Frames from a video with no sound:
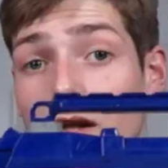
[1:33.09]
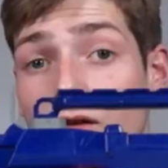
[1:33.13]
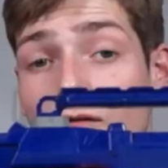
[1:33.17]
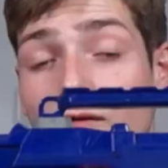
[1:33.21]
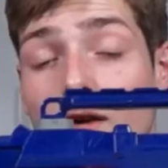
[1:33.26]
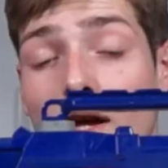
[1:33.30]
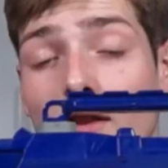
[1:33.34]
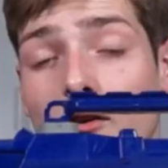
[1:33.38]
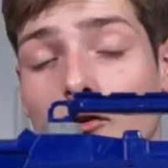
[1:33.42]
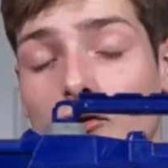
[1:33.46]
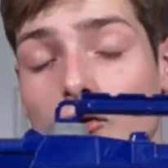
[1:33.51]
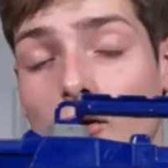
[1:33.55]
You've
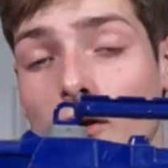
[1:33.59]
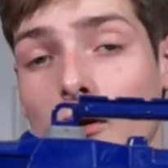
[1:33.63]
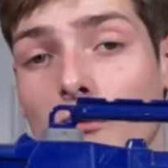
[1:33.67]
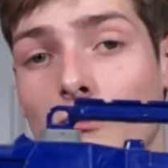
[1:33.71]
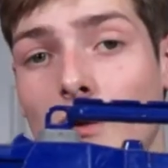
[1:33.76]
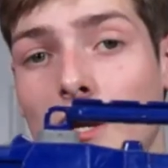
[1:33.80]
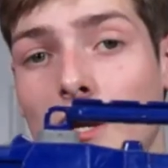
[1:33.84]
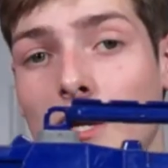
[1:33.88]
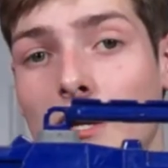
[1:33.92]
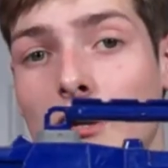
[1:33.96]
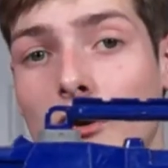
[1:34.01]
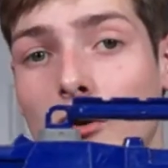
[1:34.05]
got the trigger
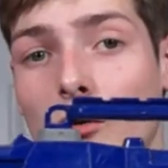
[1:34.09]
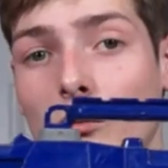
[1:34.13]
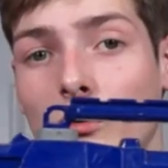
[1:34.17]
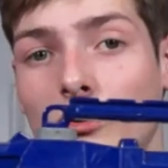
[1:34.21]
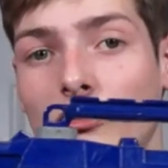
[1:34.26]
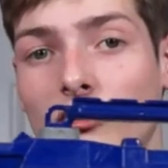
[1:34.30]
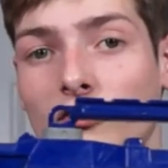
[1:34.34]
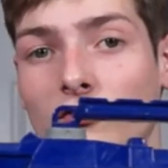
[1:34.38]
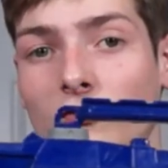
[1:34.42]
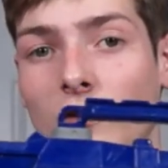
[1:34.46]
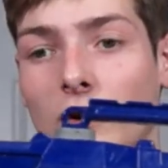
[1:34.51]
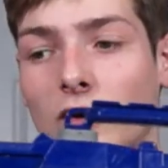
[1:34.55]
right here, which
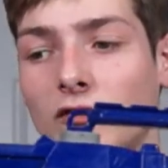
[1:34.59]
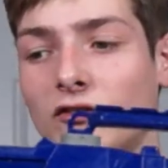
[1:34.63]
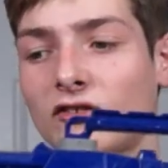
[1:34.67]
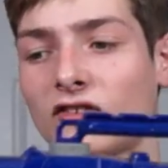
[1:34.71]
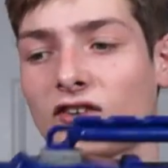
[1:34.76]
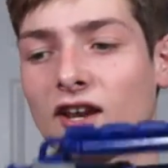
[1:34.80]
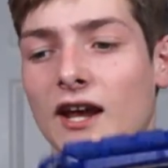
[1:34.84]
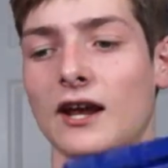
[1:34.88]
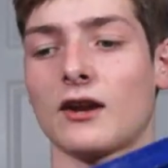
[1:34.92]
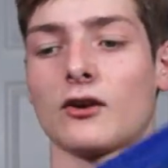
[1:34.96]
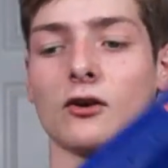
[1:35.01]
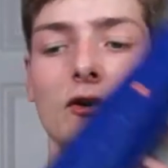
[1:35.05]
is very
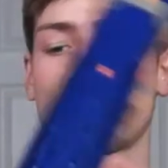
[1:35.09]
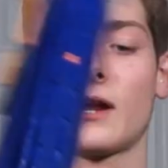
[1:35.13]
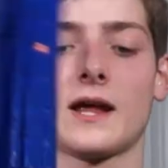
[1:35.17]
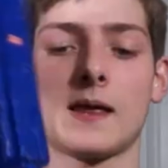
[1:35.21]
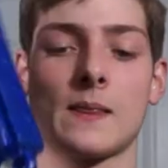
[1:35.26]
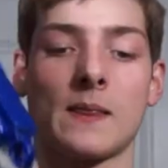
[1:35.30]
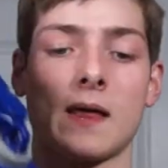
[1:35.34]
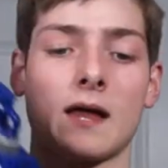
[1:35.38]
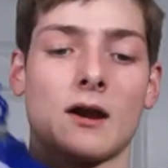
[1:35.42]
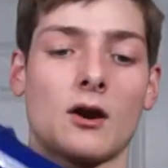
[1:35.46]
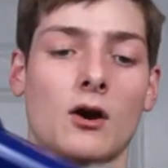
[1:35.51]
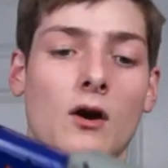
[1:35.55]
standard, and
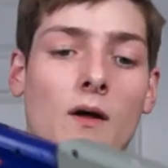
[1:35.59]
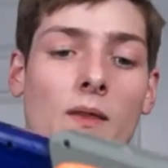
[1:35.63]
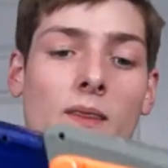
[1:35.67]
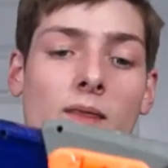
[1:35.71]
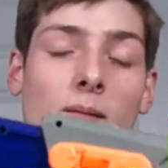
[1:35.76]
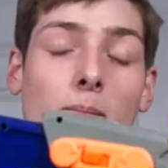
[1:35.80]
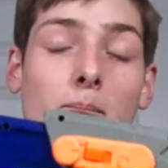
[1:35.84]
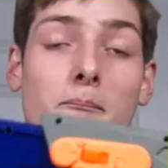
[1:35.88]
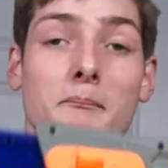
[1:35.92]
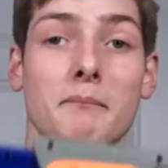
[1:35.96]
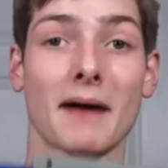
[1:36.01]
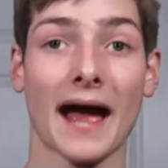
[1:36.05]
then on the
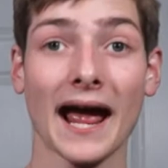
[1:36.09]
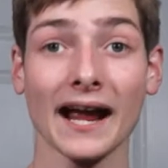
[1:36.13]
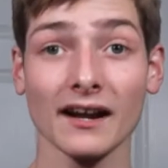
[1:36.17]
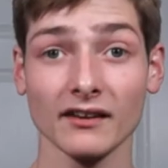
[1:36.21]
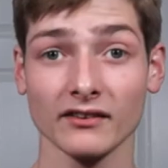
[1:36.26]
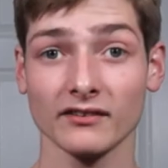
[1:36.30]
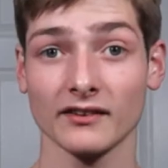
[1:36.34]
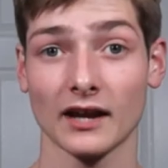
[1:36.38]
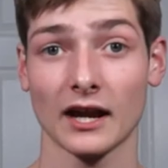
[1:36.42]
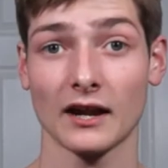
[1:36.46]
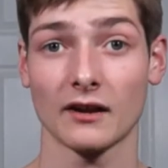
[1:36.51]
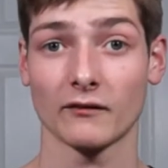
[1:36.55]
back
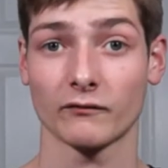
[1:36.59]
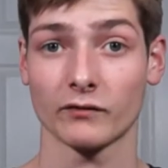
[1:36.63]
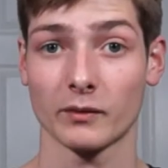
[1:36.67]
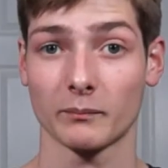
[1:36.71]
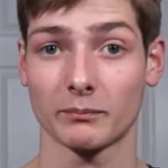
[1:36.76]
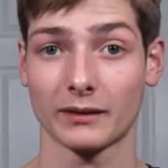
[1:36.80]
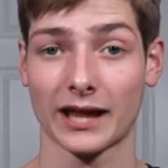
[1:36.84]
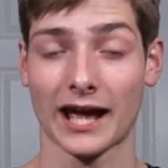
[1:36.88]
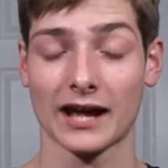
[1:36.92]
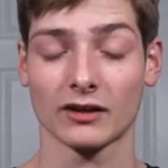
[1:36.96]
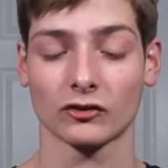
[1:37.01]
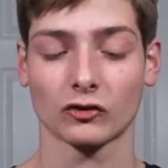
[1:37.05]
side of the
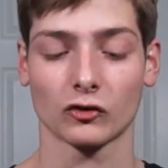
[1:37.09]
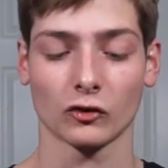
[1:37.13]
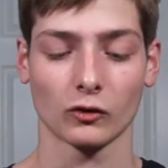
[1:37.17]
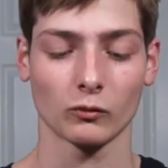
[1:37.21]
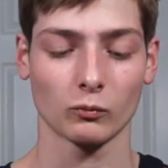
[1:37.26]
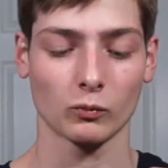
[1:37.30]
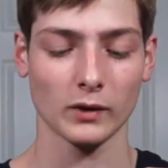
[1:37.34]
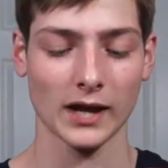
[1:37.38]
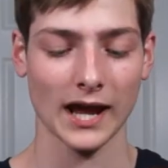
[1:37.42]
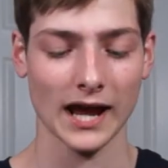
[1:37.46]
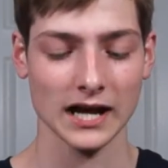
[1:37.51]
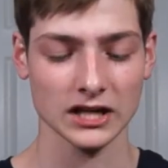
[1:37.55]
blaster,
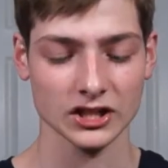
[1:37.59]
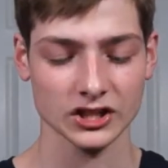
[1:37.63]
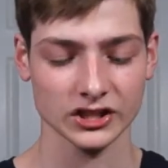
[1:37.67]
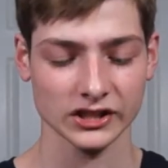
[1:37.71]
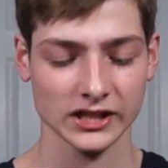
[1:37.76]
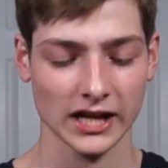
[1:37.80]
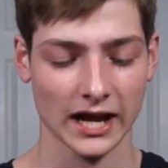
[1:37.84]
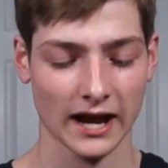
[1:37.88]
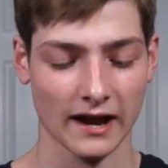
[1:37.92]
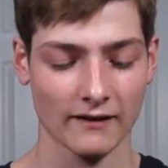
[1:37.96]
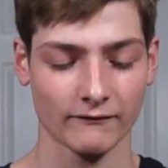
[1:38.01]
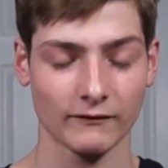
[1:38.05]
we actually
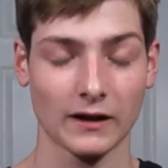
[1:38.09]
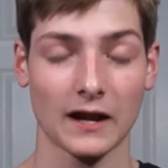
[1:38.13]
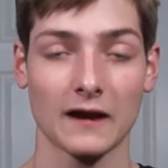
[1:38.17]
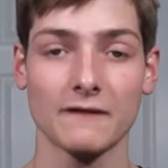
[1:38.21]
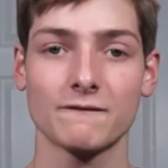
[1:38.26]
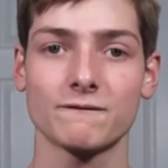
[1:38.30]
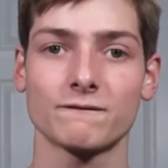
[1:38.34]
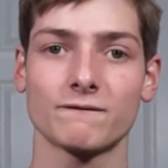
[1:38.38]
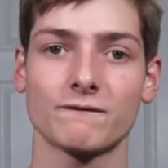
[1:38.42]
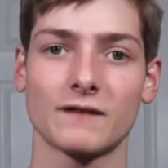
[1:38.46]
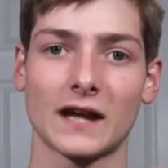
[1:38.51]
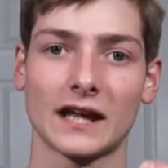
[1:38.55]
have a
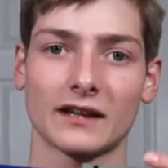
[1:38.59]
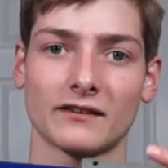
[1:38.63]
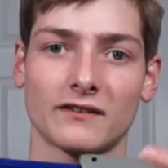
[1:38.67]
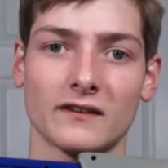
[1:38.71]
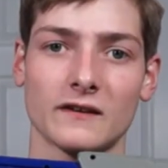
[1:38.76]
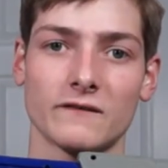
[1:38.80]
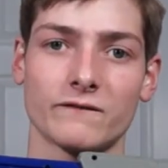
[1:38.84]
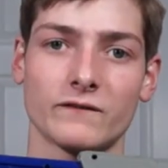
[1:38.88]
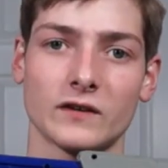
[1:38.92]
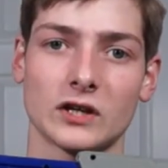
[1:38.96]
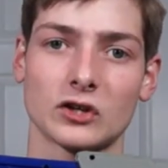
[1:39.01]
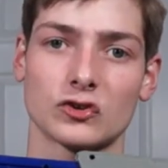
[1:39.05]
fancy
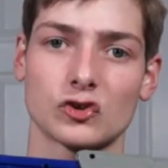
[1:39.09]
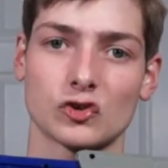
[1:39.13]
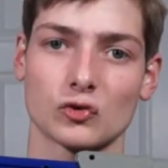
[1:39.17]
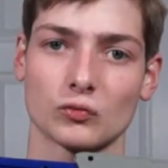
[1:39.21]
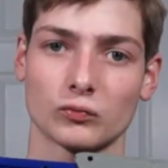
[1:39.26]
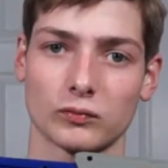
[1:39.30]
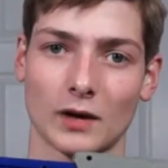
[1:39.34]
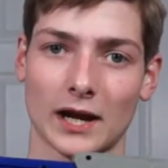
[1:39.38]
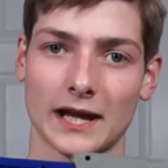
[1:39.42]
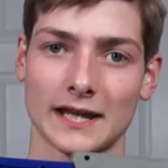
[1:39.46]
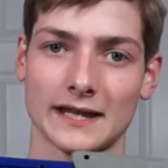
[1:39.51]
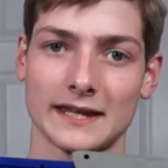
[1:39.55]
feature
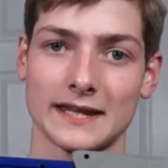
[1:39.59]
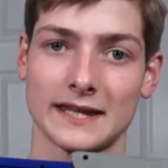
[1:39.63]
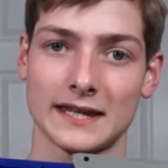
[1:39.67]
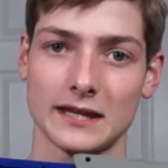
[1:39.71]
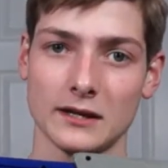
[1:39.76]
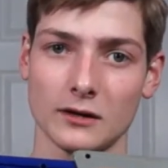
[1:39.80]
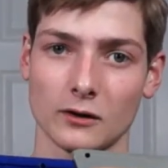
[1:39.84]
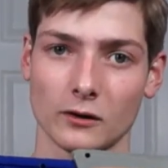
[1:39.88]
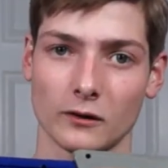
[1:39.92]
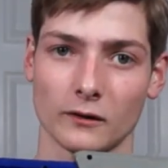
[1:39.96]
right here.